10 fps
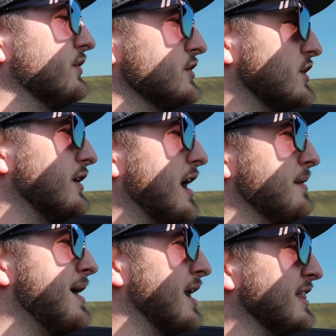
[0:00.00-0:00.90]
There's no doubt
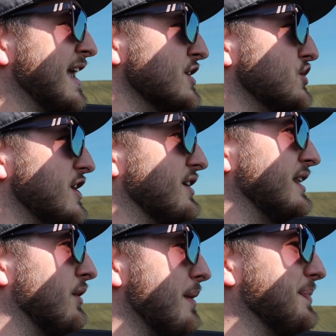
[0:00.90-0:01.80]
about it. The
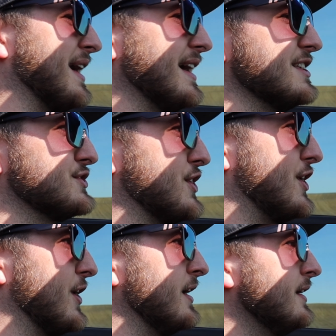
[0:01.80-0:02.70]
engineering that went behind this
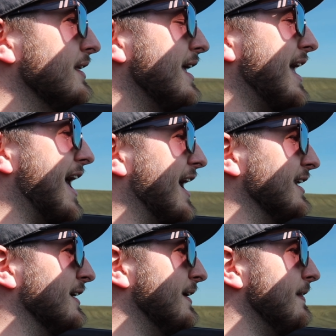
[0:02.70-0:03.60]
car and